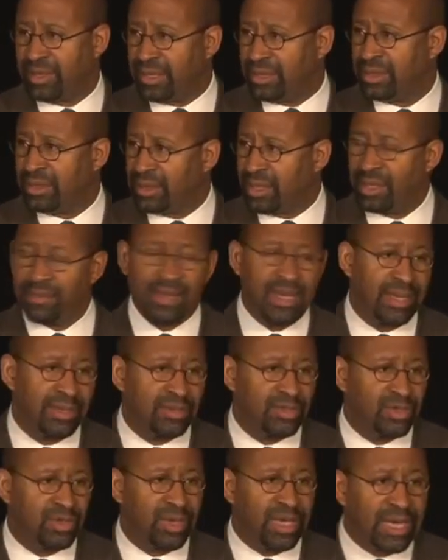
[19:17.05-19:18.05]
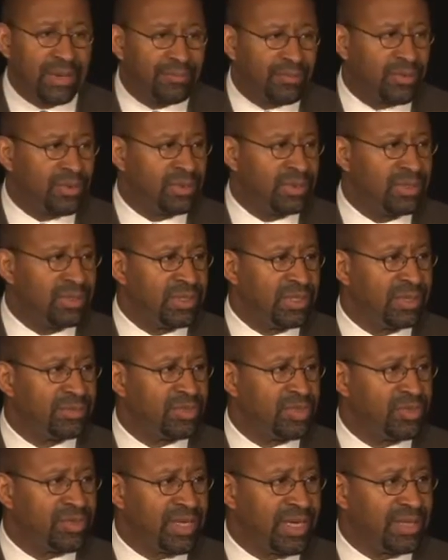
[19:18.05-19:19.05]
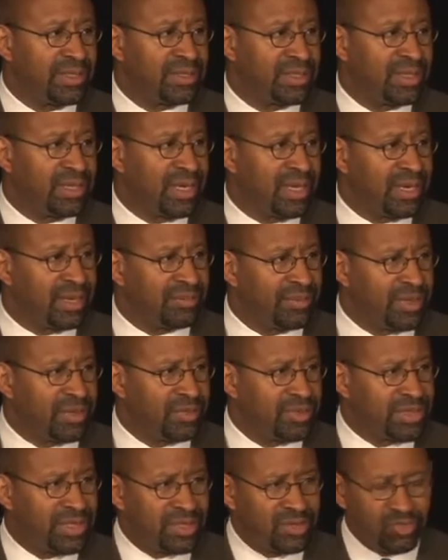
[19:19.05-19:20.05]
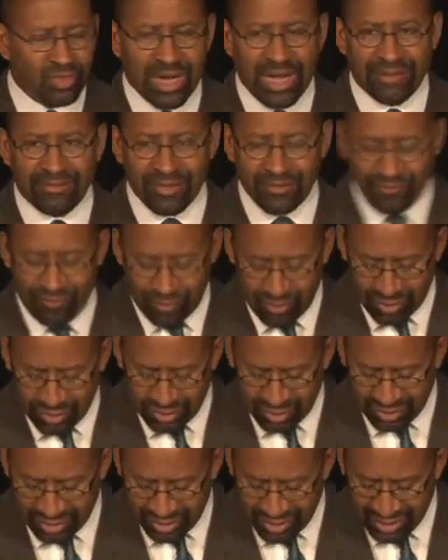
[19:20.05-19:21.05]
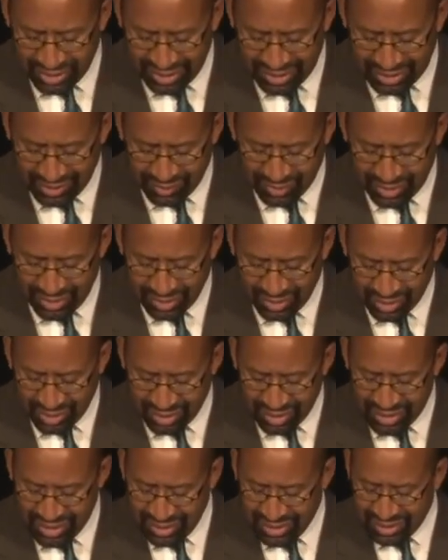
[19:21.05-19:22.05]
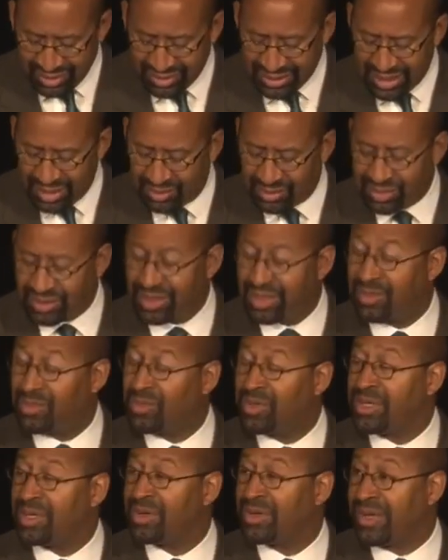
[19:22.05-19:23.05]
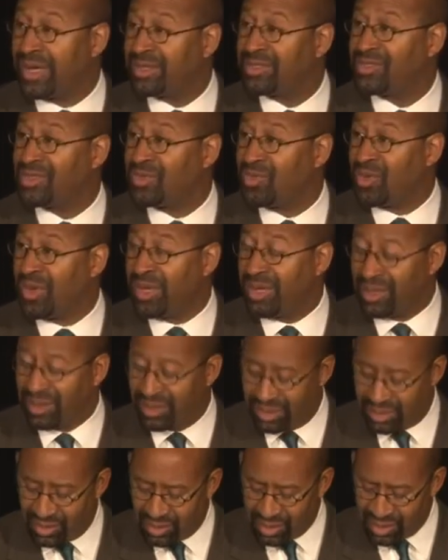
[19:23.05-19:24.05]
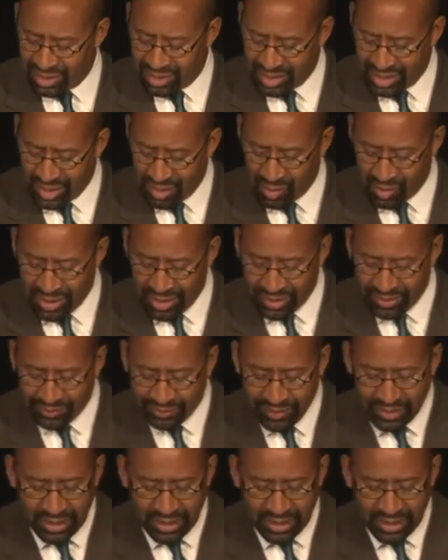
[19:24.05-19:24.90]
That didn't come out until April of 2009, but it was a driving force, and we are, as Howard said, we are actually well on our way.